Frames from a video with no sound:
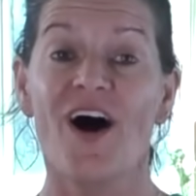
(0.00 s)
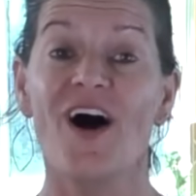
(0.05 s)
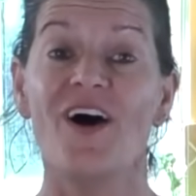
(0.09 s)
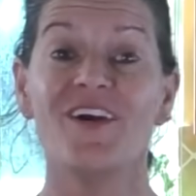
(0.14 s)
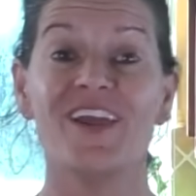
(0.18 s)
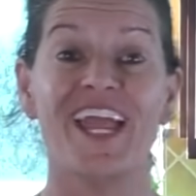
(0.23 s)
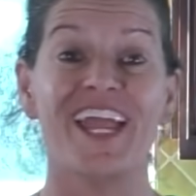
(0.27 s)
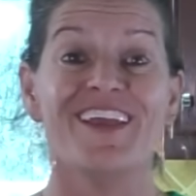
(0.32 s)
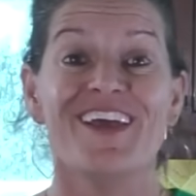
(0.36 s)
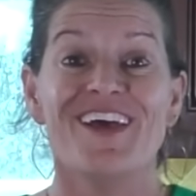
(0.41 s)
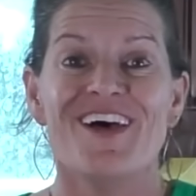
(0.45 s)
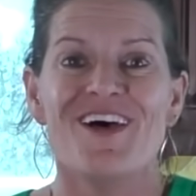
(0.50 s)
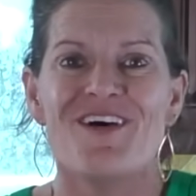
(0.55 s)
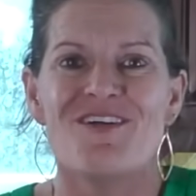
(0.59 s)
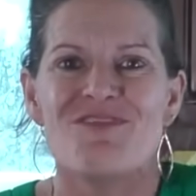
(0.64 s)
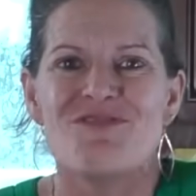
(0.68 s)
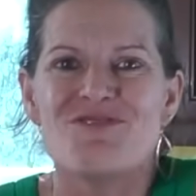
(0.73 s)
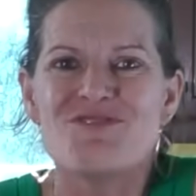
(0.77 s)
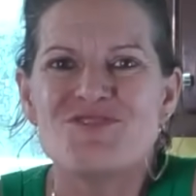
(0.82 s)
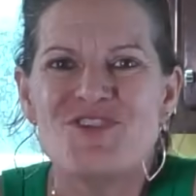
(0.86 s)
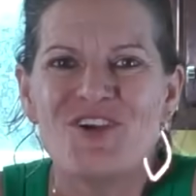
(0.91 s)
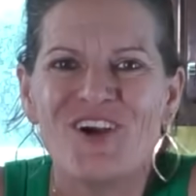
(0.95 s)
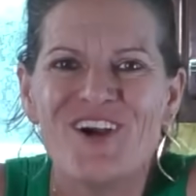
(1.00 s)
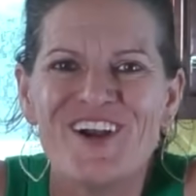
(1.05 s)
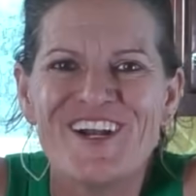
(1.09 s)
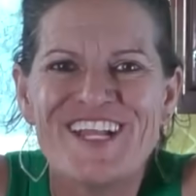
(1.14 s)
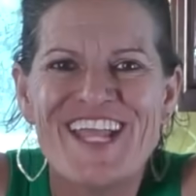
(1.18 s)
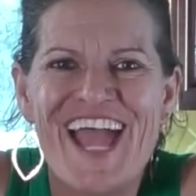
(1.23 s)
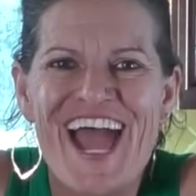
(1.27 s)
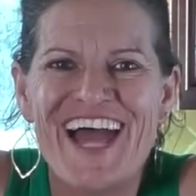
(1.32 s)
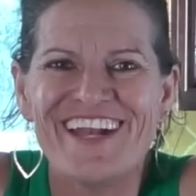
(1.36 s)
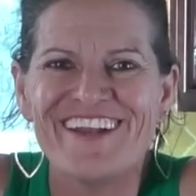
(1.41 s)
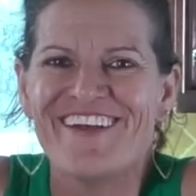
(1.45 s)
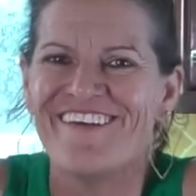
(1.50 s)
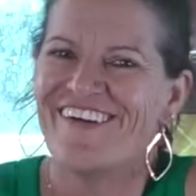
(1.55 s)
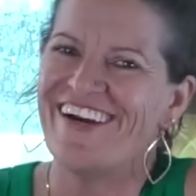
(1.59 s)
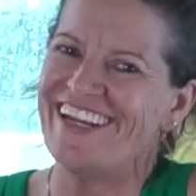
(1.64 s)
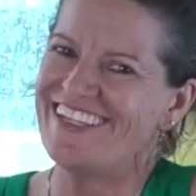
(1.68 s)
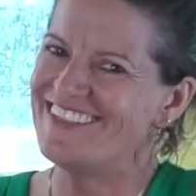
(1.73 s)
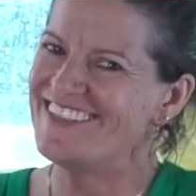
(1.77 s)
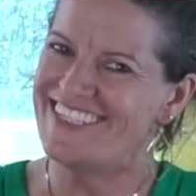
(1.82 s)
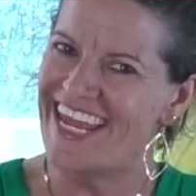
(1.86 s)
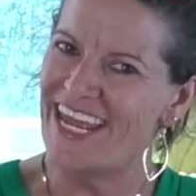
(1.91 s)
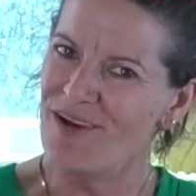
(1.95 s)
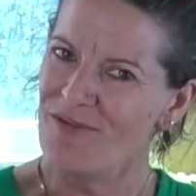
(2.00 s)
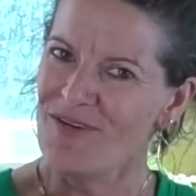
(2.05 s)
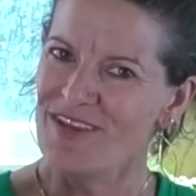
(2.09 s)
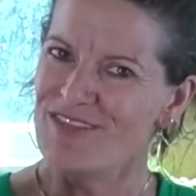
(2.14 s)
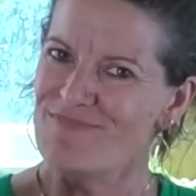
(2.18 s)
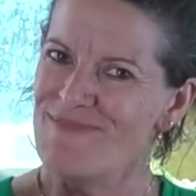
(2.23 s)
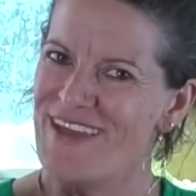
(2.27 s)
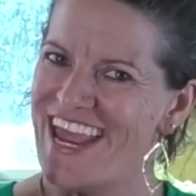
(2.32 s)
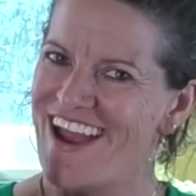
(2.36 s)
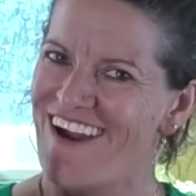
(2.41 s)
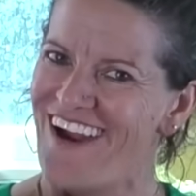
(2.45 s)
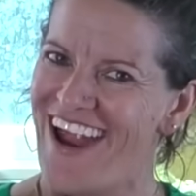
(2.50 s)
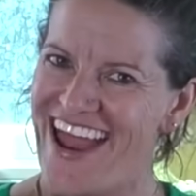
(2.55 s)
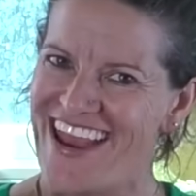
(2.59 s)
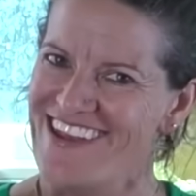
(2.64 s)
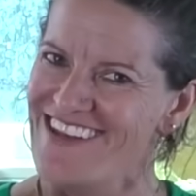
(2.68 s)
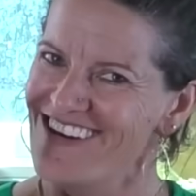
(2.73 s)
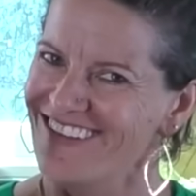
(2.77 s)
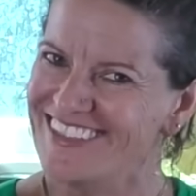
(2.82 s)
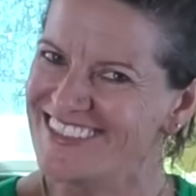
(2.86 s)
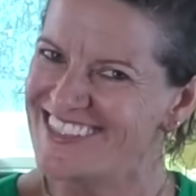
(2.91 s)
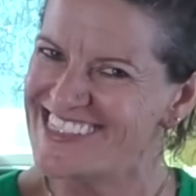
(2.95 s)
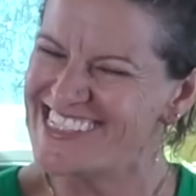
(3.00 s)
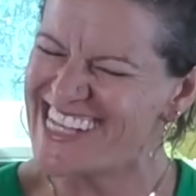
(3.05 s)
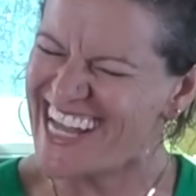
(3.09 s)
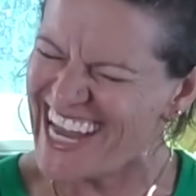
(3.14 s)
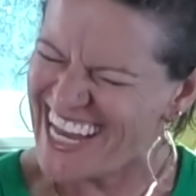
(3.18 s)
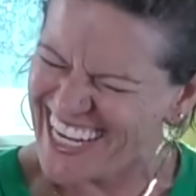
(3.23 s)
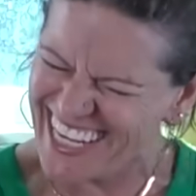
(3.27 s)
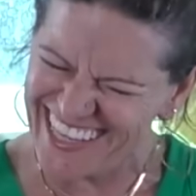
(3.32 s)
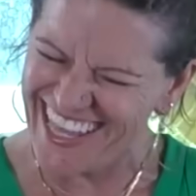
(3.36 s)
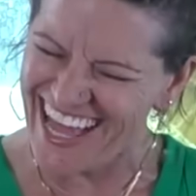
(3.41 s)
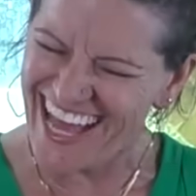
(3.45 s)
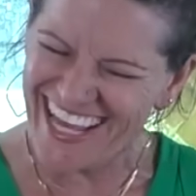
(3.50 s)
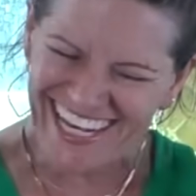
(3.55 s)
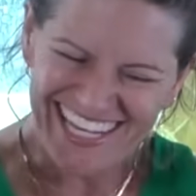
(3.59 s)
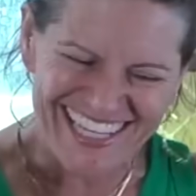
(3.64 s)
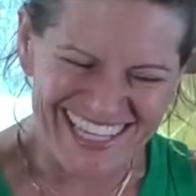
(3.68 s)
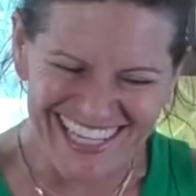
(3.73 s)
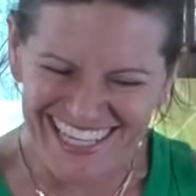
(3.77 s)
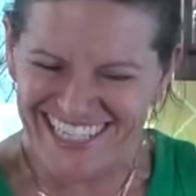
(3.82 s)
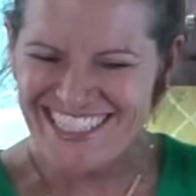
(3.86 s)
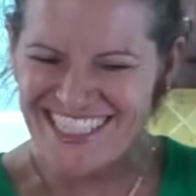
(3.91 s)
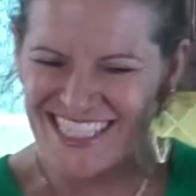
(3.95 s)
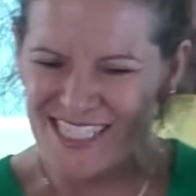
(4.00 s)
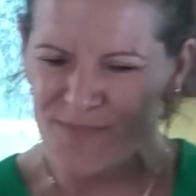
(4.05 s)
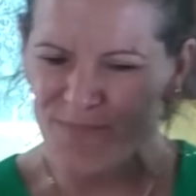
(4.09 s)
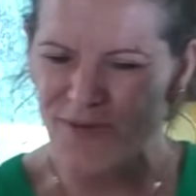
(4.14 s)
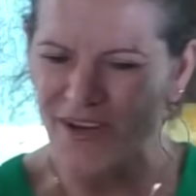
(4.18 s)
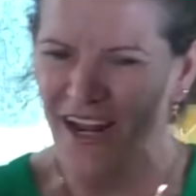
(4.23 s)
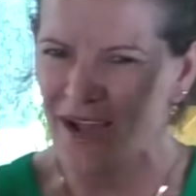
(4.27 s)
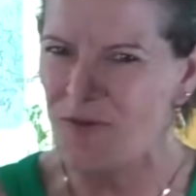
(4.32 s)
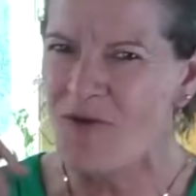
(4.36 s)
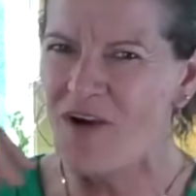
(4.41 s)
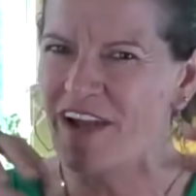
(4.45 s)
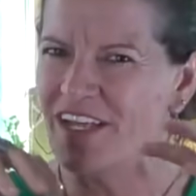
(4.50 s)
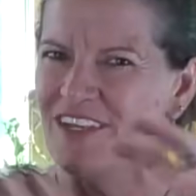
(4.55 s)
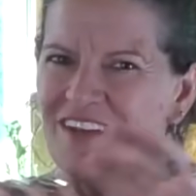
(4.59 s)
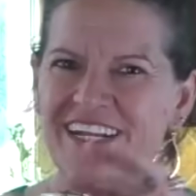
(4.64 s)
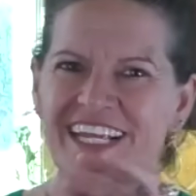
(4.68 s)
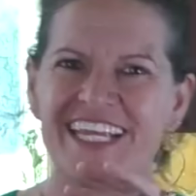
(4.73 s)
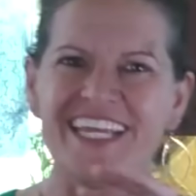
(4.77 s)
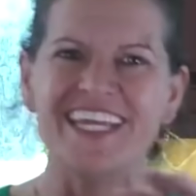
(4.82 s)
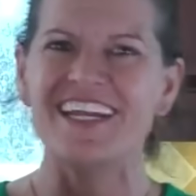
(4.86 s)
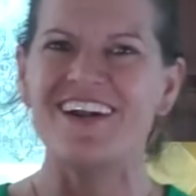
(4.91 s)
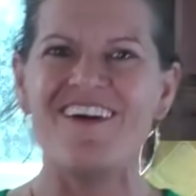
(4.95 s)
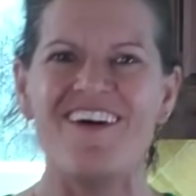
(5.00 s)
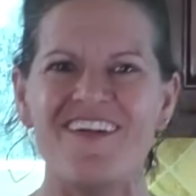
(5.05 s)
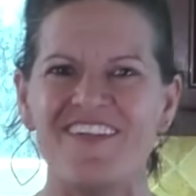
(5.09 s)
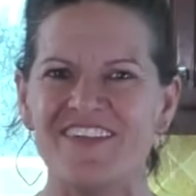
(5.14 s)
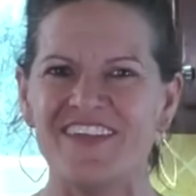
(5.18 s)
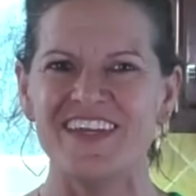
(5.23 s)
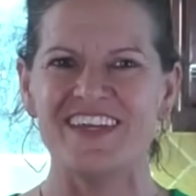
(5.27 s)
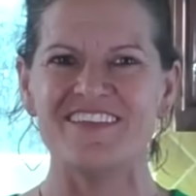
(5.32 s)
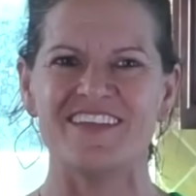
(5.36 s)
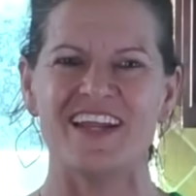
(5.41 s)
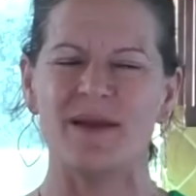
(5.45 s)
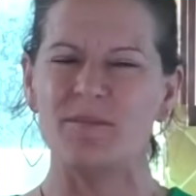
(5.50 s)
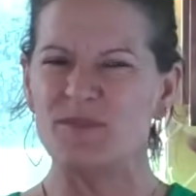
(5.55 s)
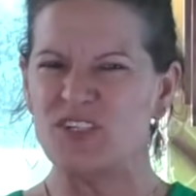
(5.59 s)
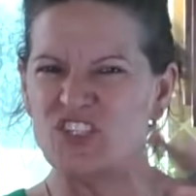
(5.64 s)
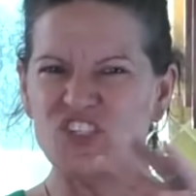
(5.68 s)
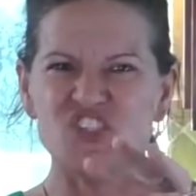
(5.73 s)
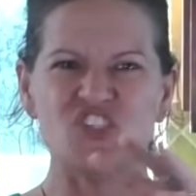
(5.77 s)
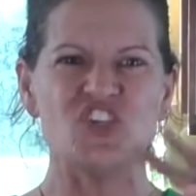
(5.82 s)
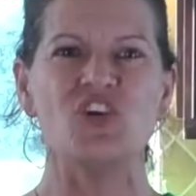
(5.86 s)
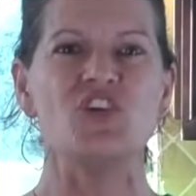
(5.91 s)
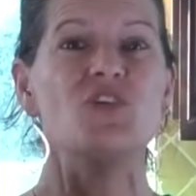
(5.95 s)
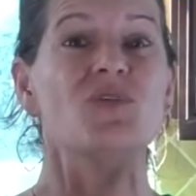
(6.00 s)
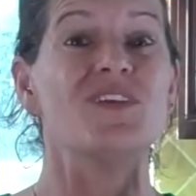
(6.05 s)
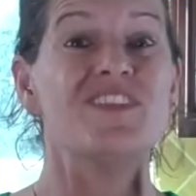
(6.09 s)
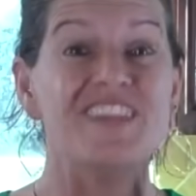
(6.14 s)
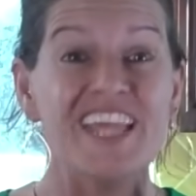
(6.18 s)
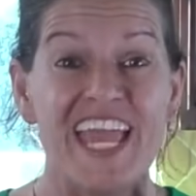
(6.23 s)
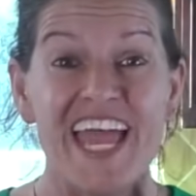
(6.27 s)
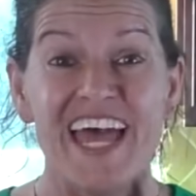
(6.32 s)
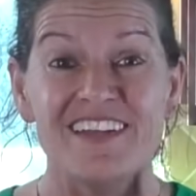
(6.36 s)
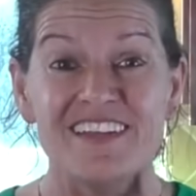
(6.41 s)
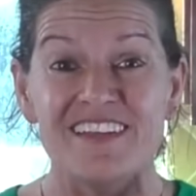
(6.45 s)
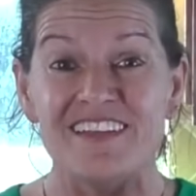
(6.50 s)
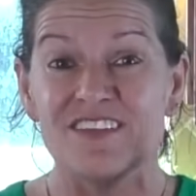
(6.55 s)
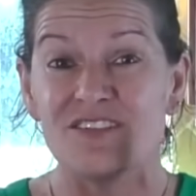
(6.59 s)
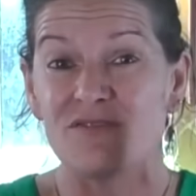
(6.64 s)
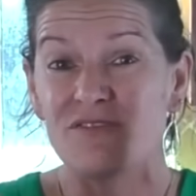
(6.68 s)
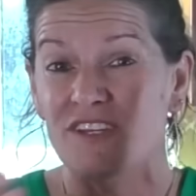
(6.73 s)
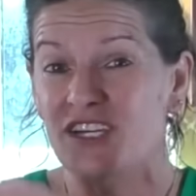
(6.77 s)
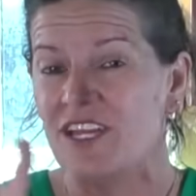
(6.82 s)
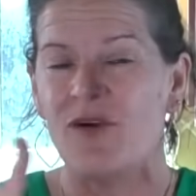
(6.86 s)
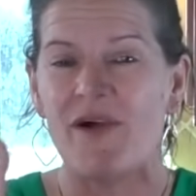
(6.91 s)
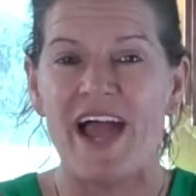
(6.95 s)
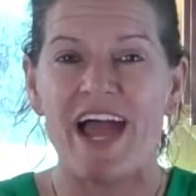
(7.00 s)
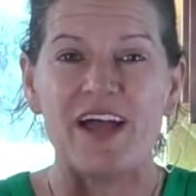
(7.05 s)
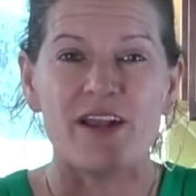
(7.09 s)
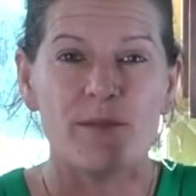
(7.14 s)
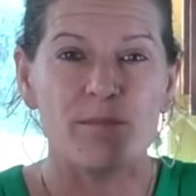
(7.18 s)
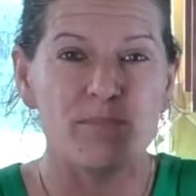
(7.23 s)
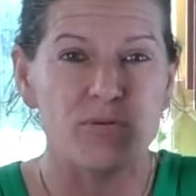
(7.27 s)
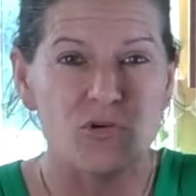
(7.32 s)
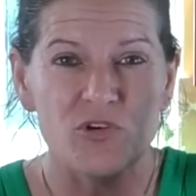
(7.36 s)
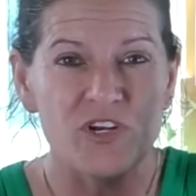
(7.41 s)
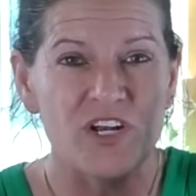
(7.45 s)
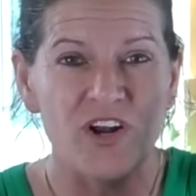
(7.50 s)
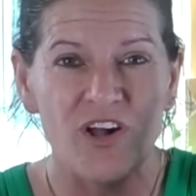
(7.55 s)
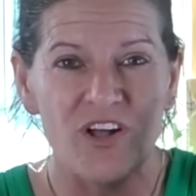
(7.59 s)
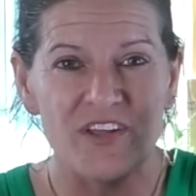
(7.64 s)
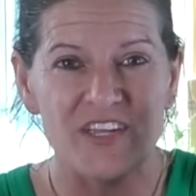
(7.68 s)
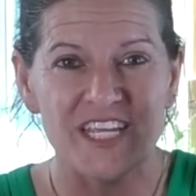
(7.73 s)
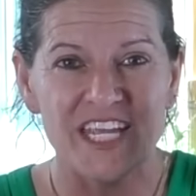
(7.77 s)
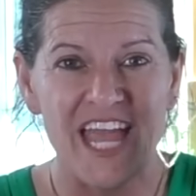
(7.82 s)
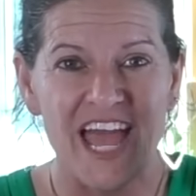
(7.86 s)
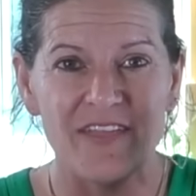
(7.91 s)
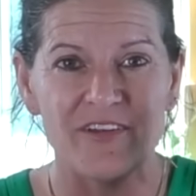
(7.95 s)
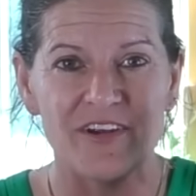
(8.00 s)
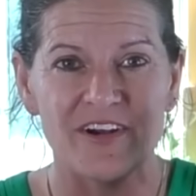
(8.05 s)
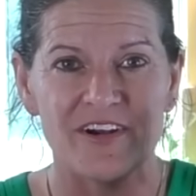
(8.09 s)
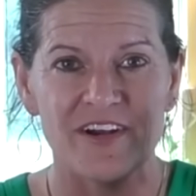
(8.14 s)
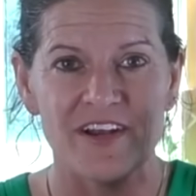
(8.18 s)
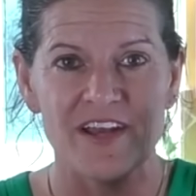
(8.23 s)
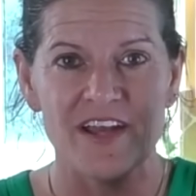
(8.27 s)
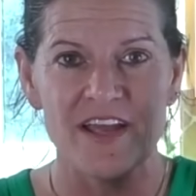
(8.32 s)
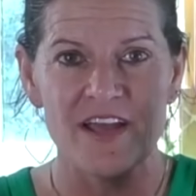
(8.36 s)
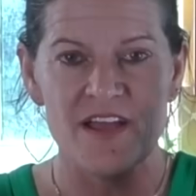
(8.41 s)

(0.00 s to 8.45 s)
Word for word: Okay. Third category, stay with me here. I know this has got a lot of lists, but I want you to get all this, and I'm gonna show you at the end of this video how to put it all together.